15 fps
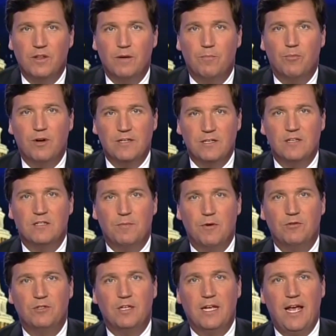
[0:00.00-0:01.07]
the president
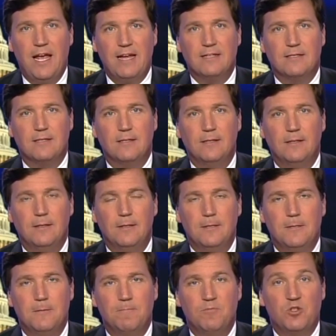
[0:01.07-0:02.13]
supposedly hates.
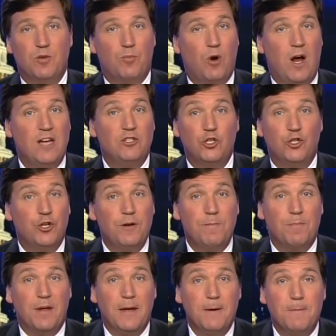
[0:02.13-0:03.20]
Surprised you
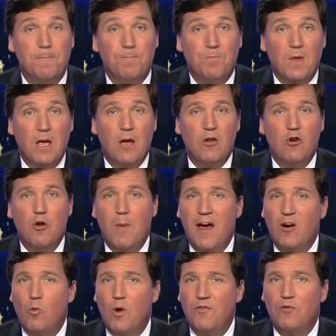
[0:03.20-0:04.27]
shouldn't be. No
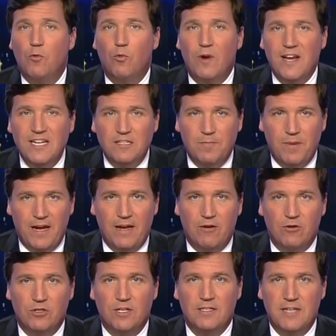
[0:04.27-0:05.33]
matter what the race
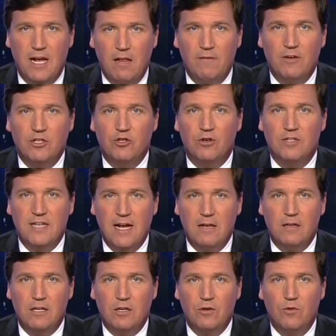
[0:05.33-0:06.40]
baiters on television are
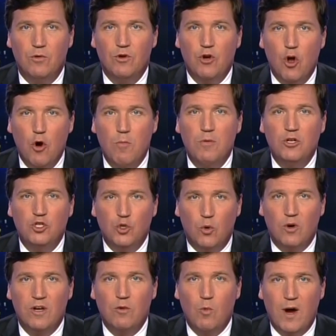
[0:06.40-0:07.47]
telling you, no
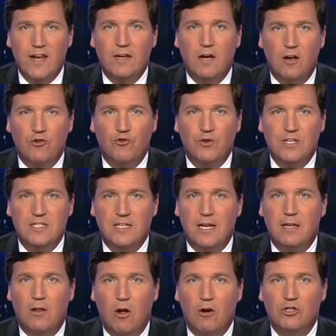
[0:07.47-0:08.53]
majority white countries
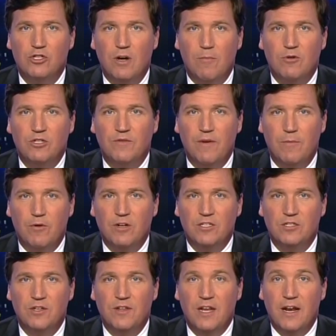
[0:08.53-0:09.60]
send large numbers of immigrants
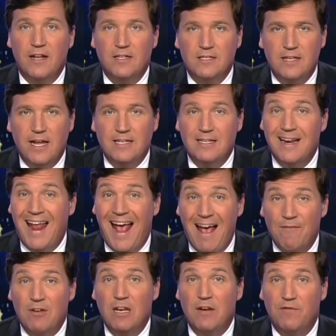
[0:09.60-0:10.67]
to the United States and
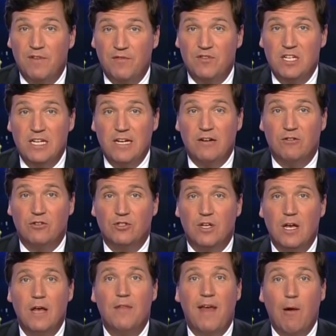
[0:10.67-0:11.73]
haven't in 50 years.
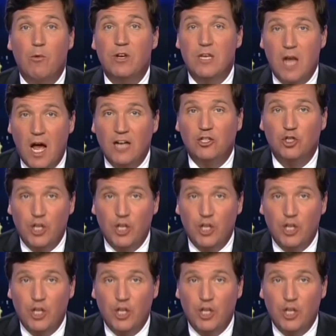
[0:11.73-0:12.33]
That would not